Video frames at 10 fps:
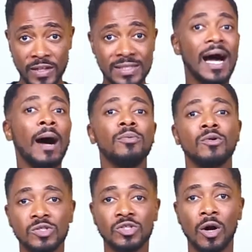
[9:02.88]
this
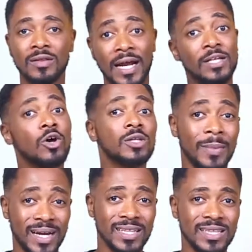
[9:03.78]
Apple stock that I talked
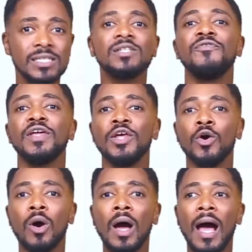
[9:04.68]
about in this
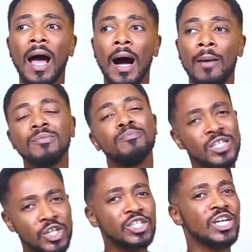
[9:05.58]
video,
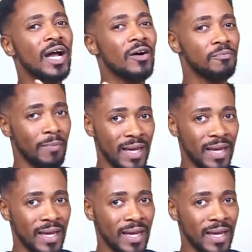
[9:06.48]
make sure you check out my